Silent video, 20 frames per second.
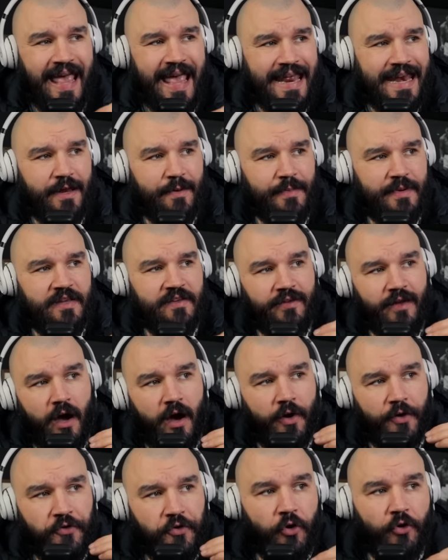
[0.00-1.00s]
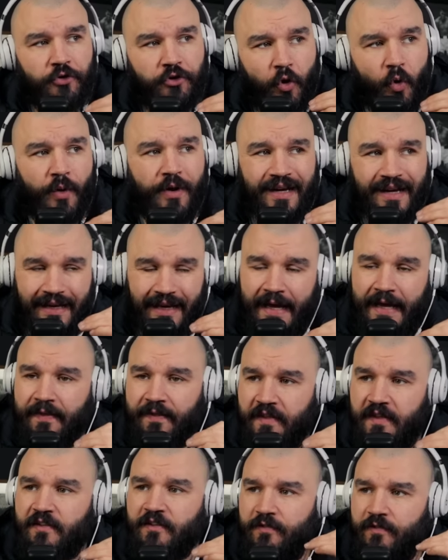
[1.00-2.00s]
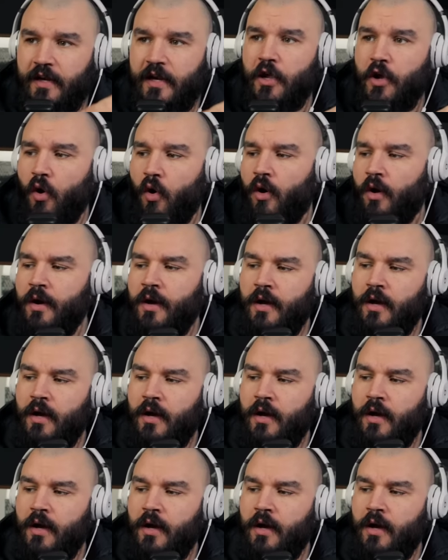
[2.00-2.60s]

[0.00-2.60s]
enemies are not going to like this video.